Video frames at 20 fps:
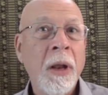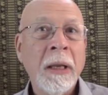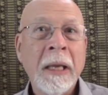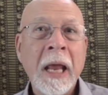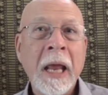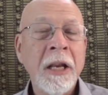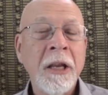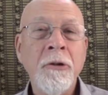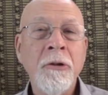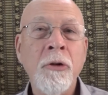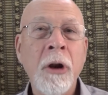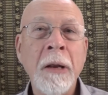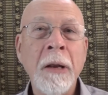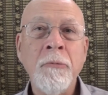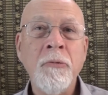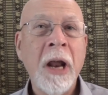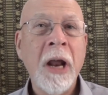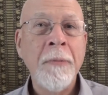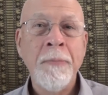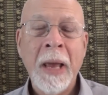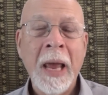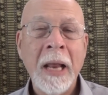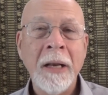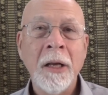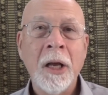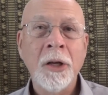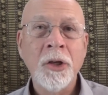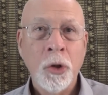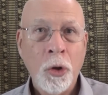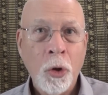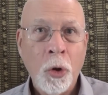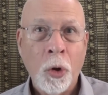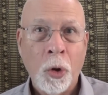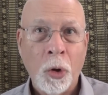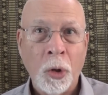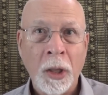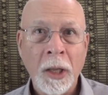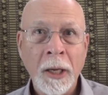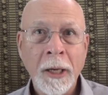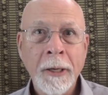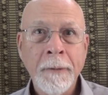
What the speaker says: getting a red pen at all?